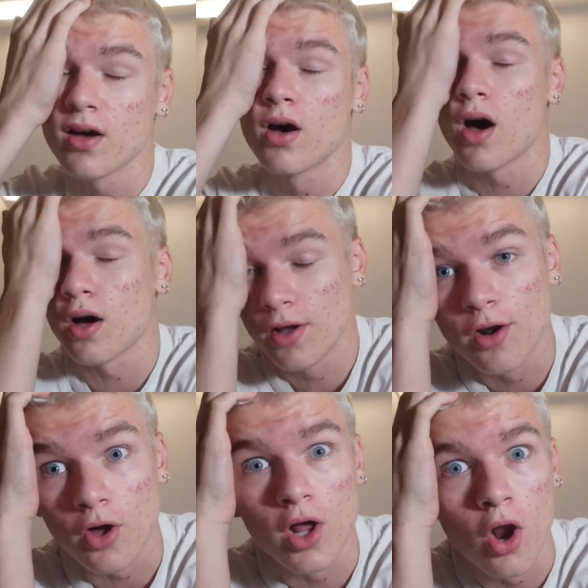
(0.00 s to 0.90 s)
oh, a
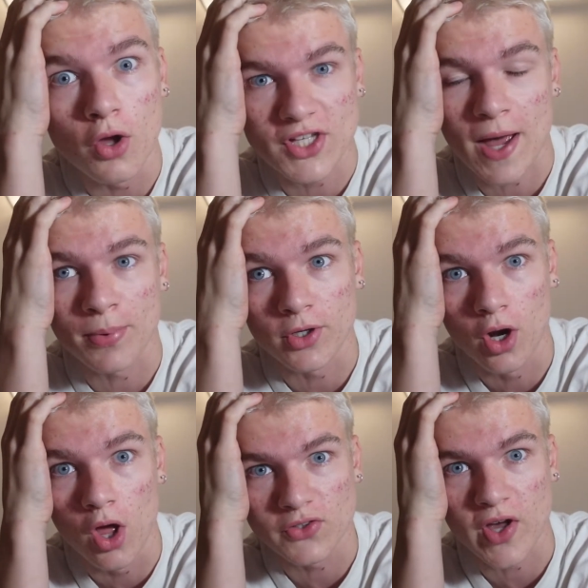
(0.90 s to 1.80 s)
lot, a lot's happened, a lot's